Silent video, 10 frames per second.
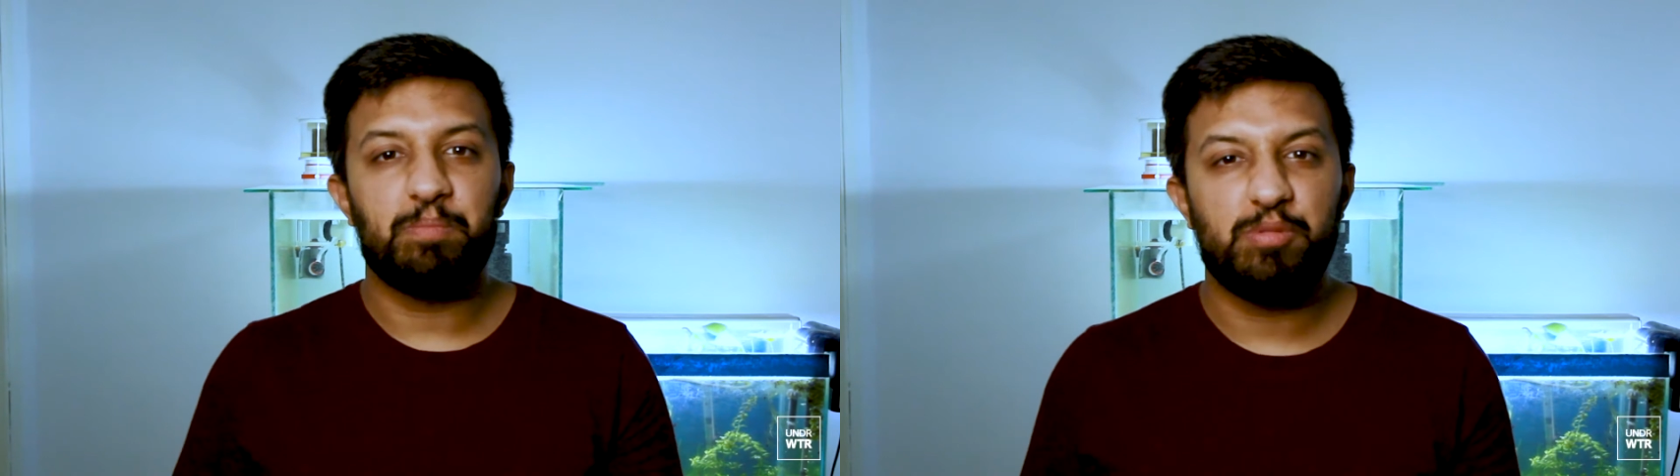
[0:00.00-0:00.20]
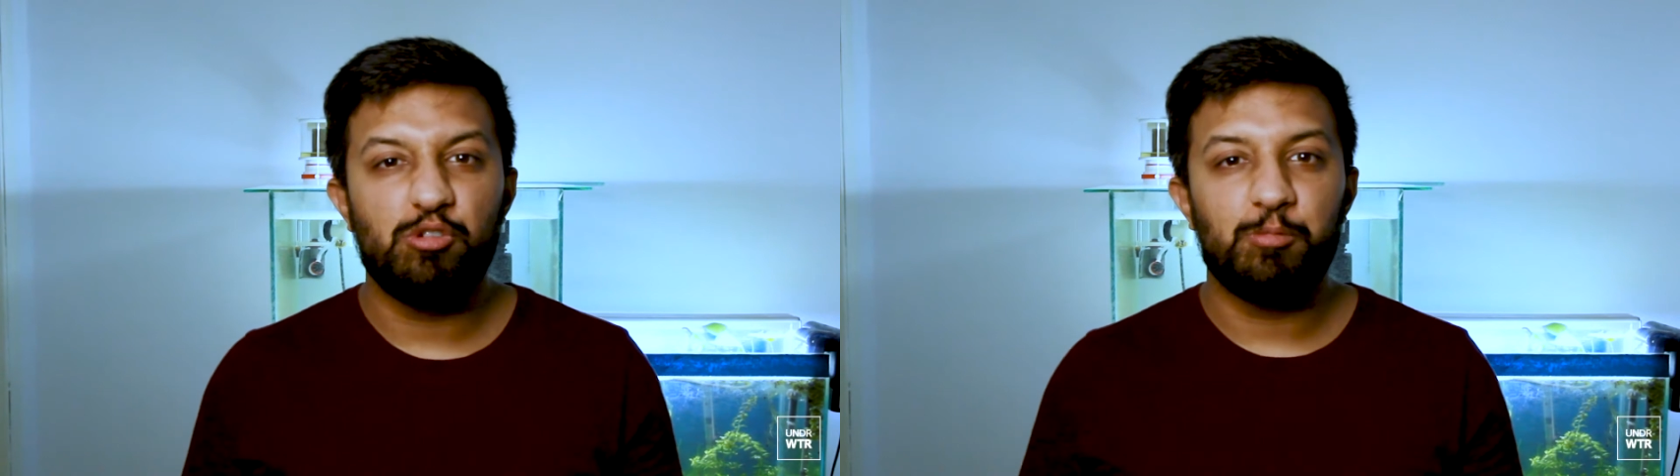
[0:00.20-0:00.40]

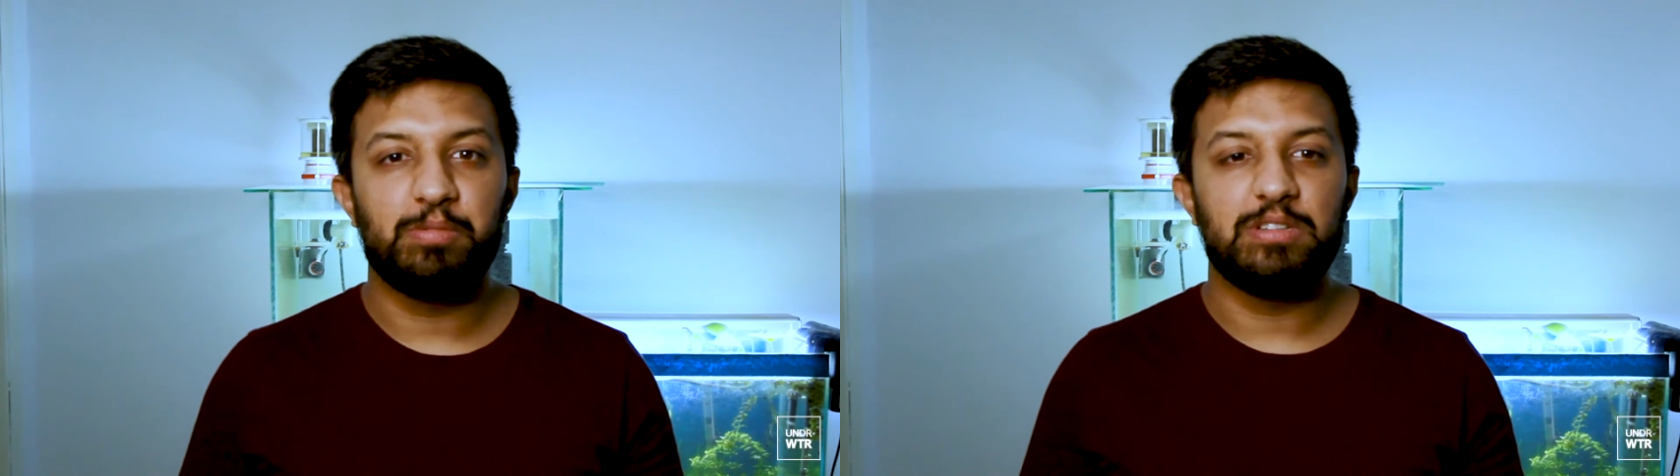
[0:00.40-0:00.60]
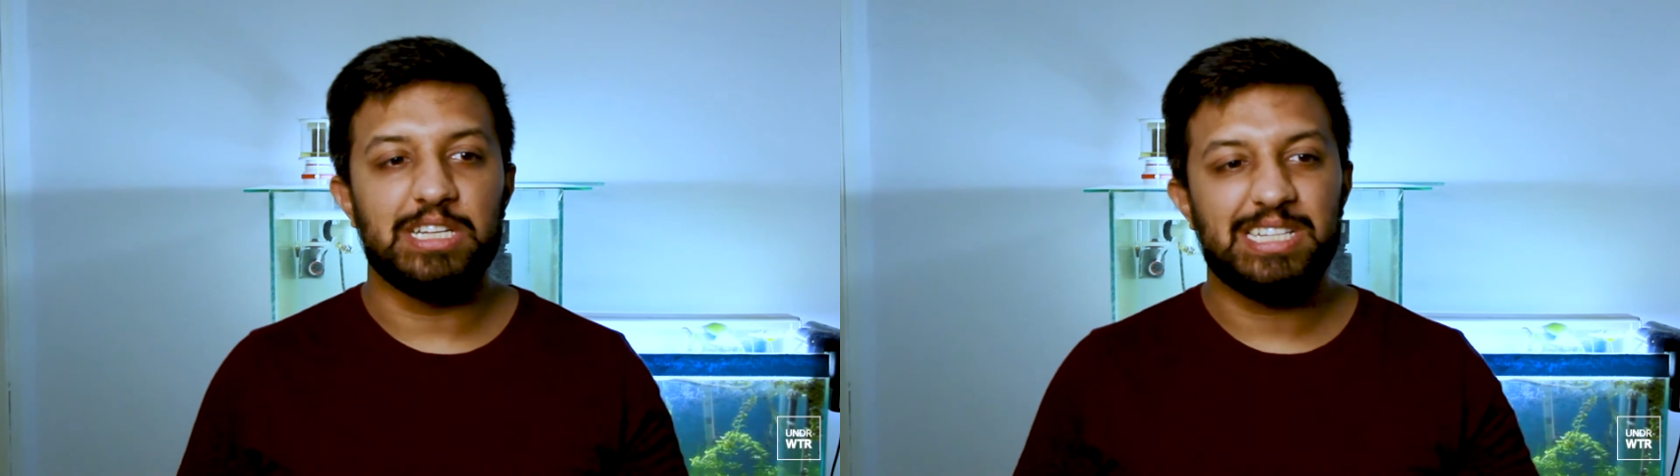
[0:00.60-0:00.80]

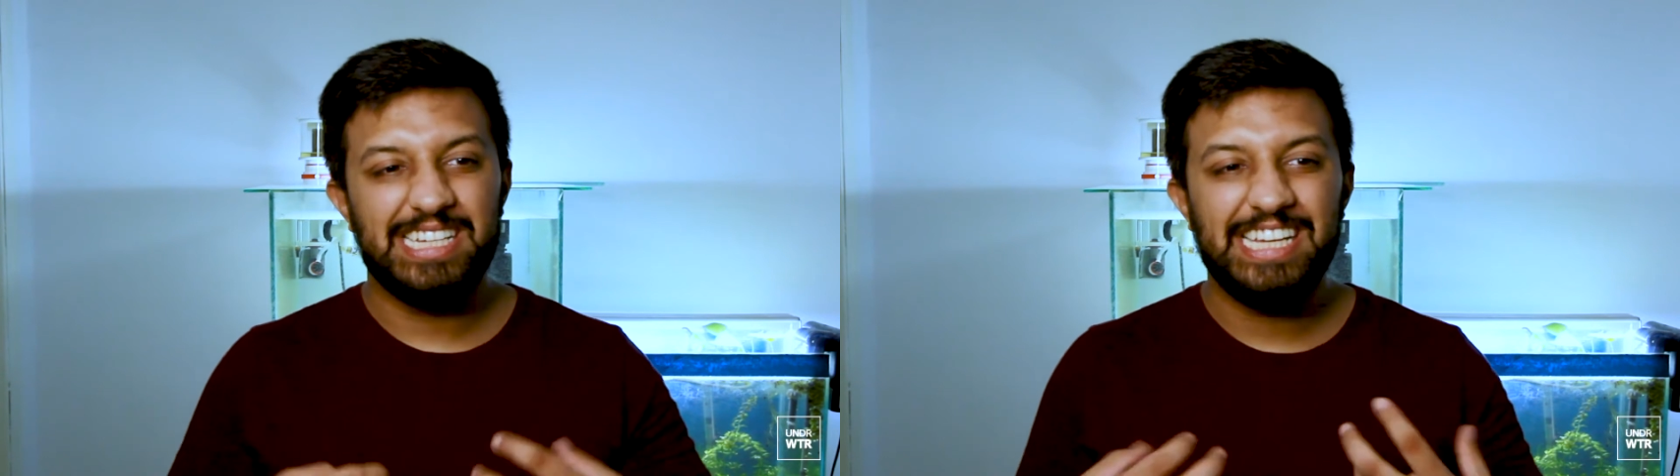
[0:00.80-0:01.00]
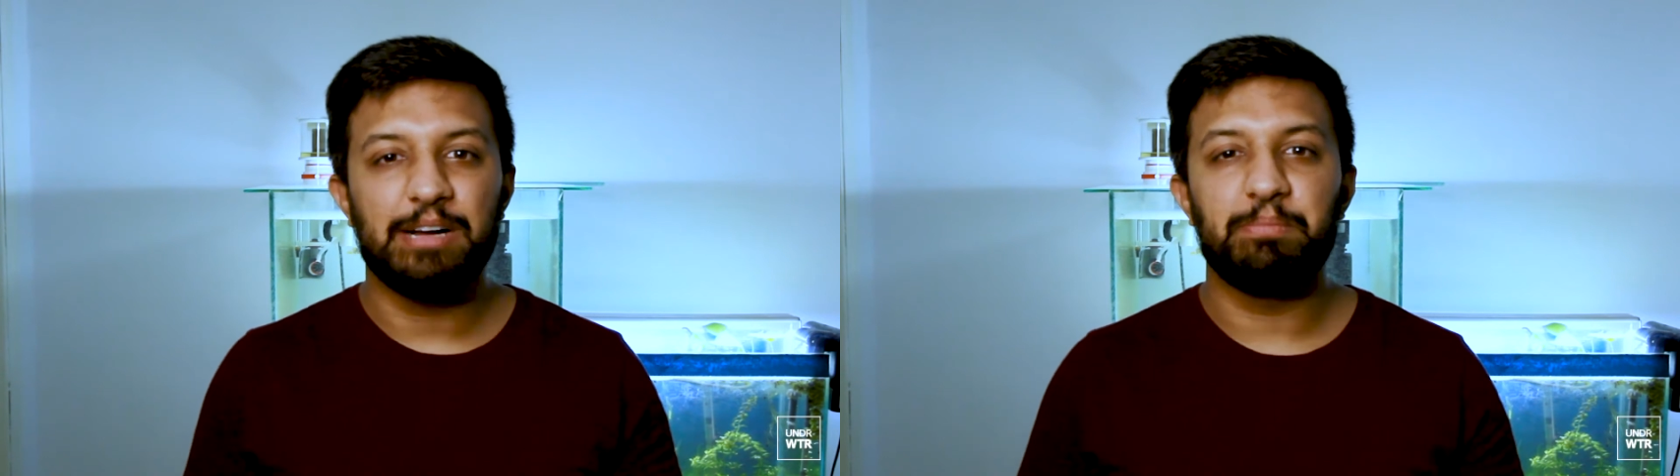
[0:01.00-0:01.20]
poop just
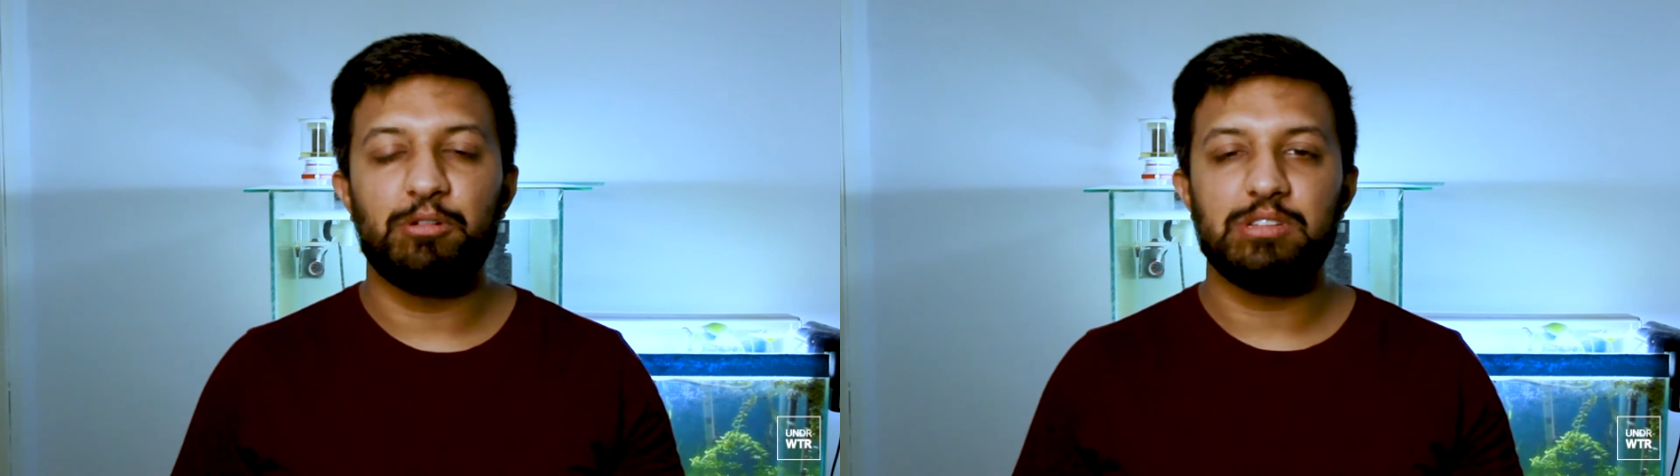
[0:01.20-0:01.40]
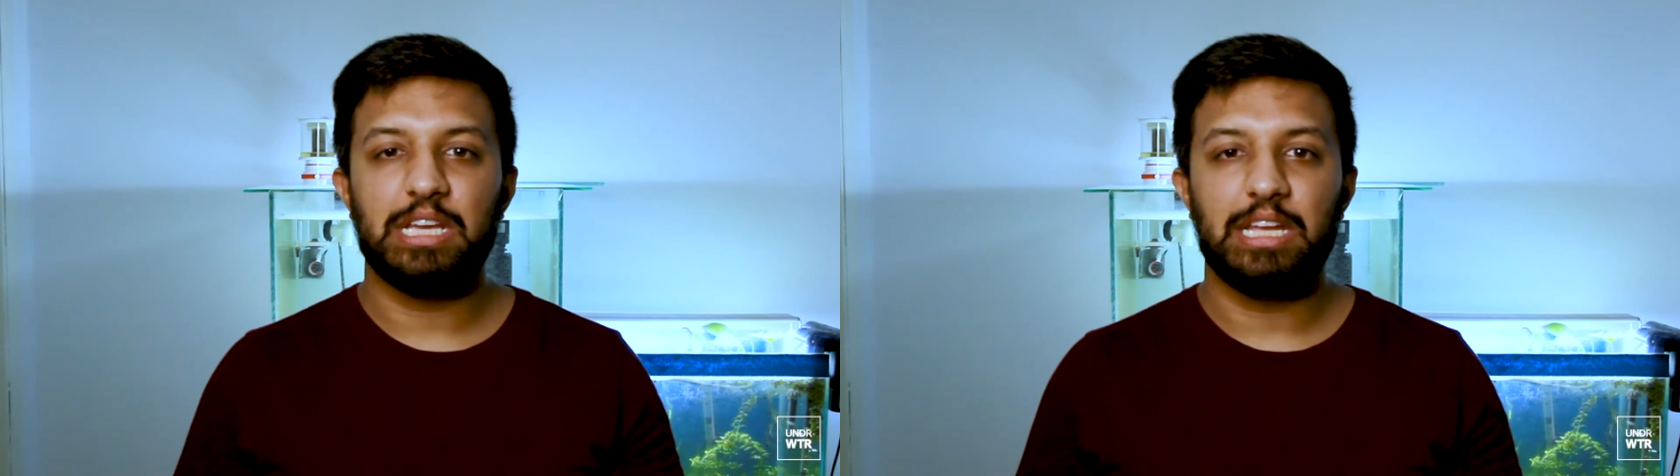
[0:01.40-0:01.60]

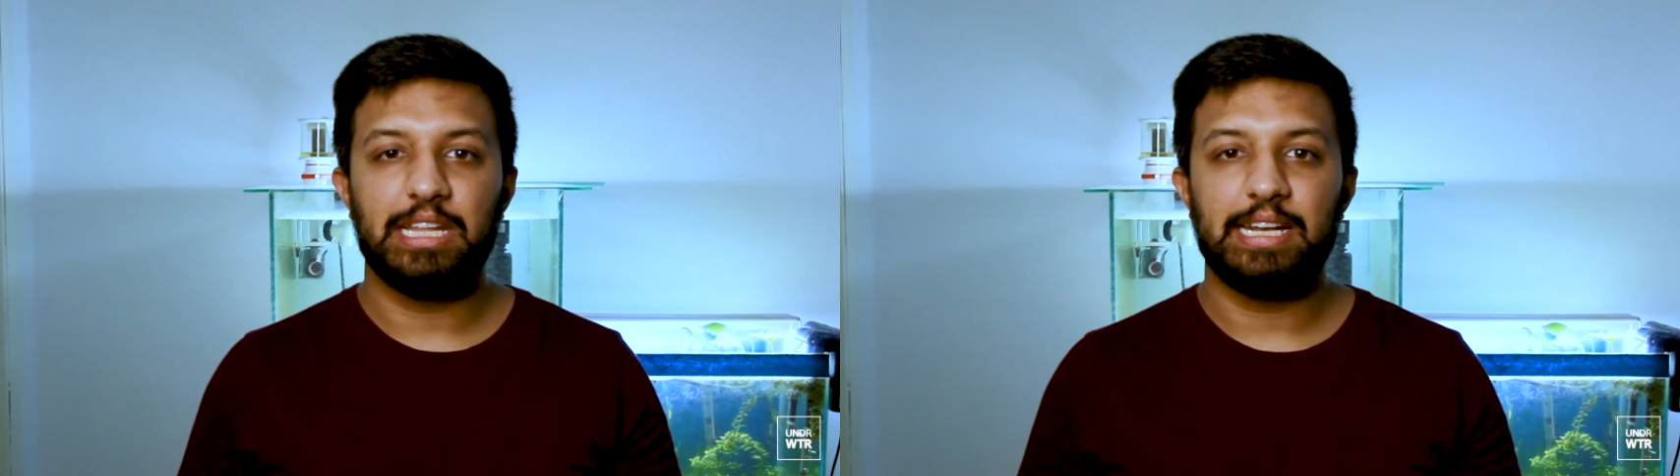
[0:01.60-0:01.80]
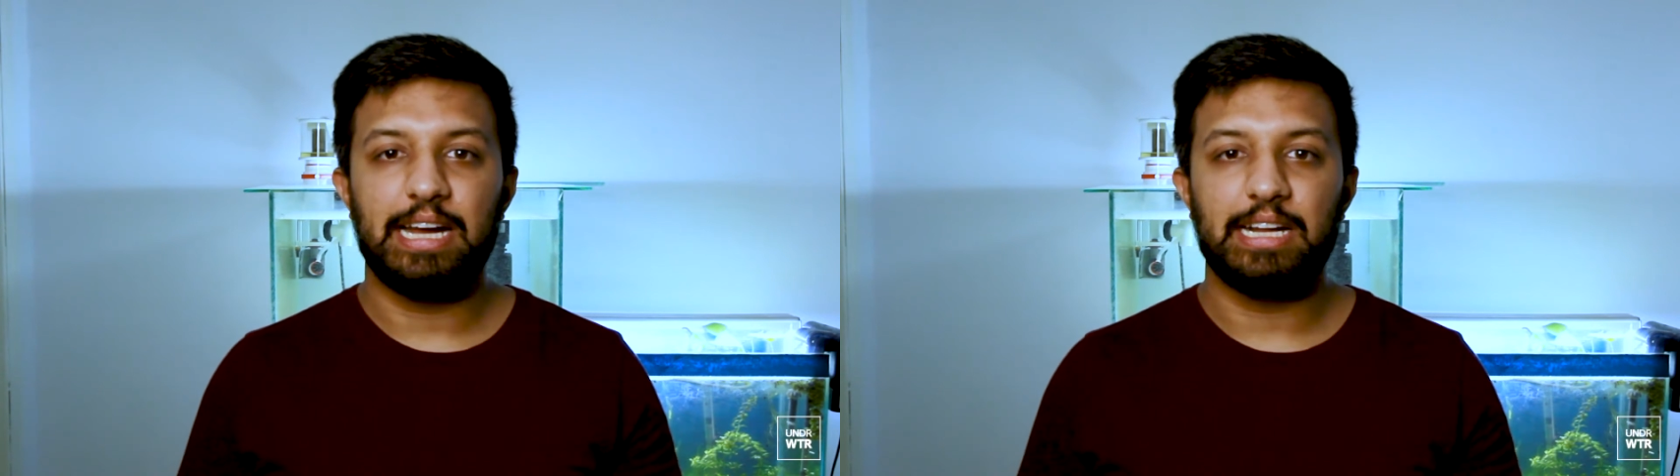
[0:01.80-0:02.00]
decomposing in the
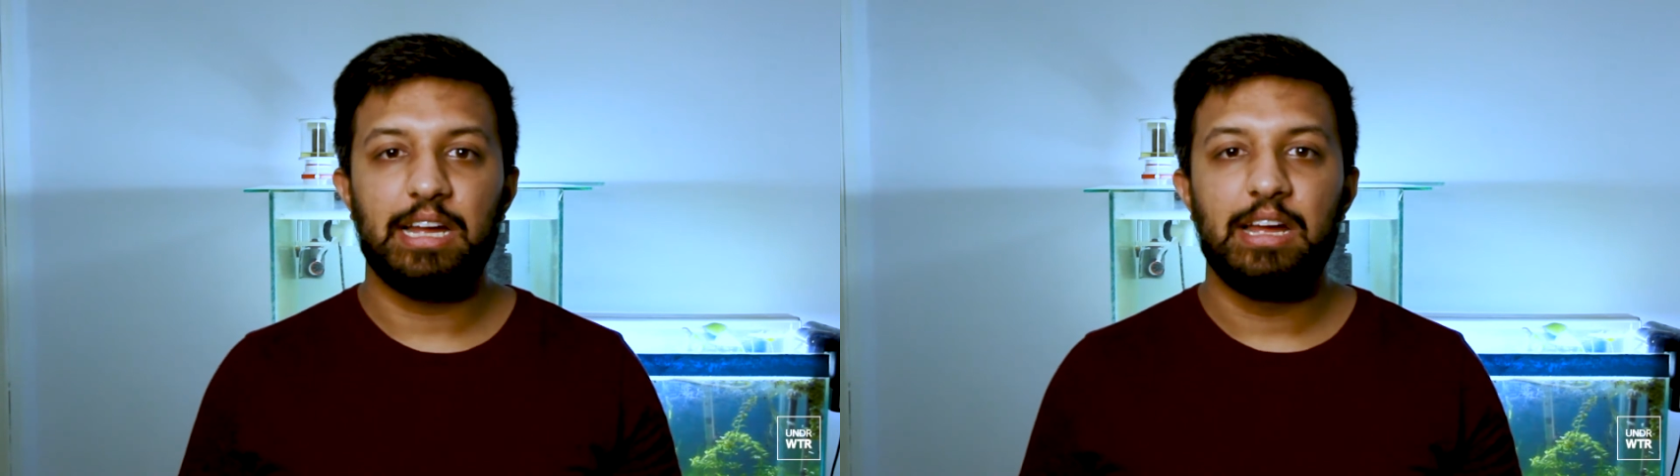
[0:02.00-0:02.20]
tank,